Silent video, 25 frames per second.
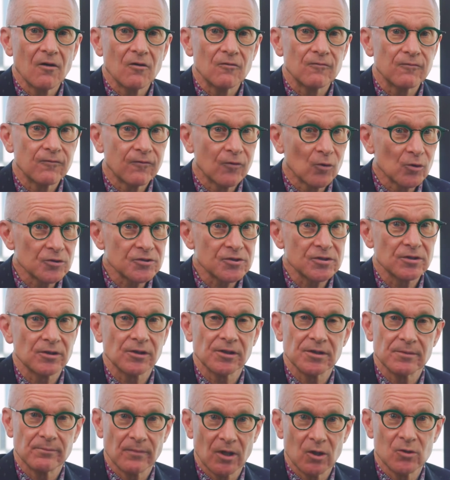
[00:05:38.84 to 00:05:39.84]

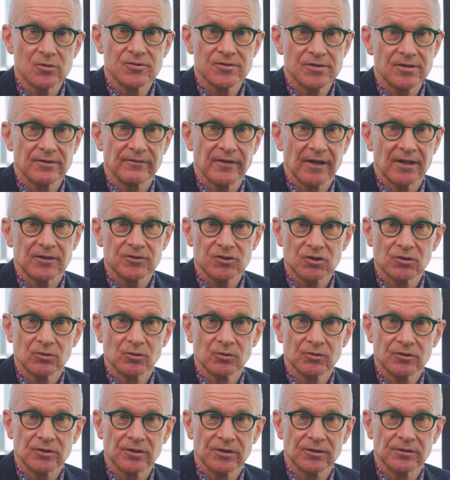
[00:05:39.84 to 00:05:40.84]
Fortunately, most of our
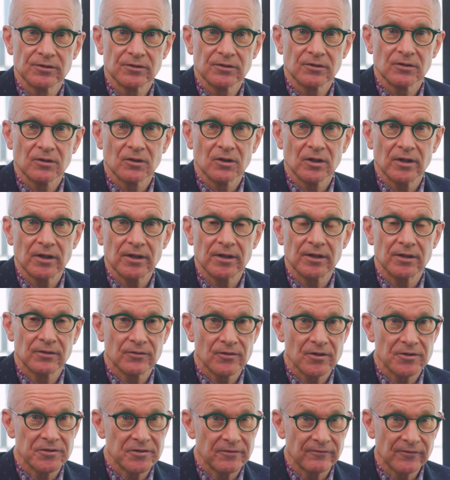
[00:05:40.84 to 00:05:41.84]
children in
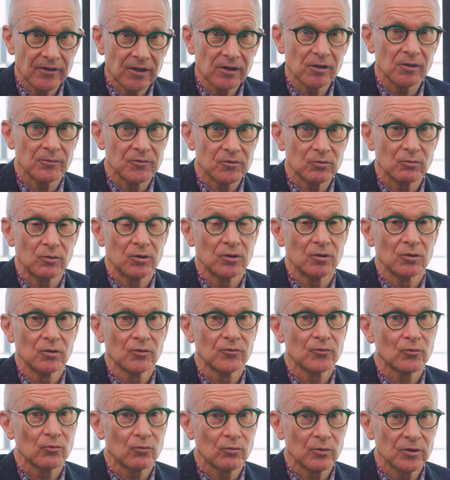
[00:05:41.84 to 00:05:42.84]
the developed world
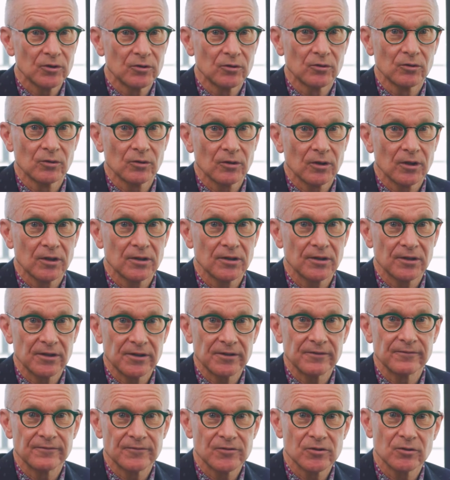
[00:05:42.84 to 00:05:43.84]
will
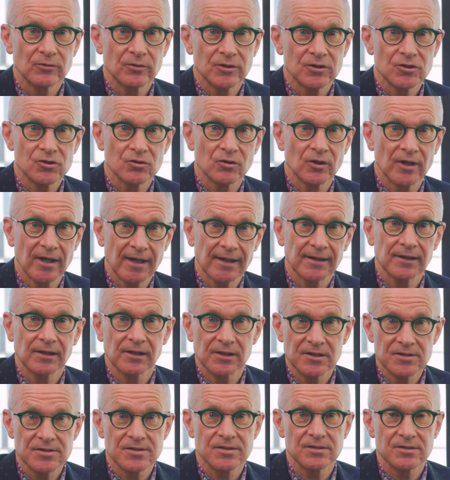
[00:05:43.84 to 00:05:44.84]
live to enjoy
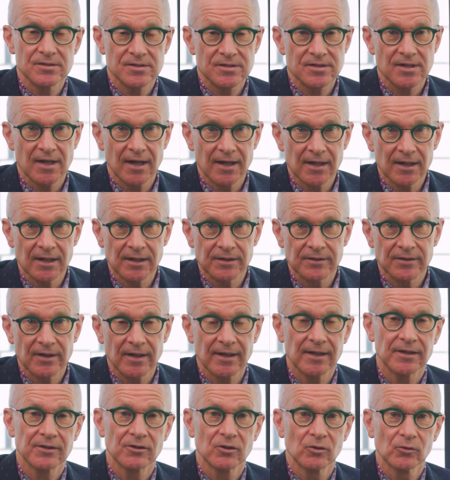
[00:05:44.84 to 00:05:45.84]
adolescence and
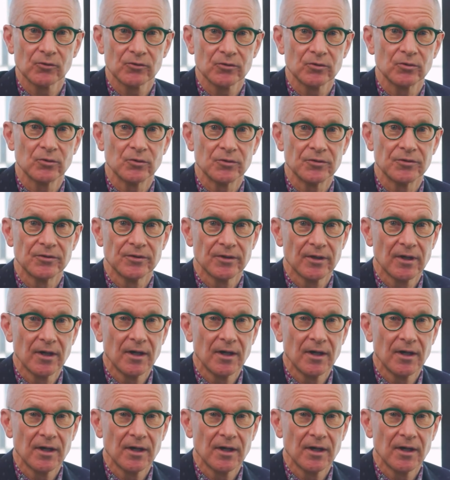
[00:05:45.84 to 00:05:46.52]
adulthood.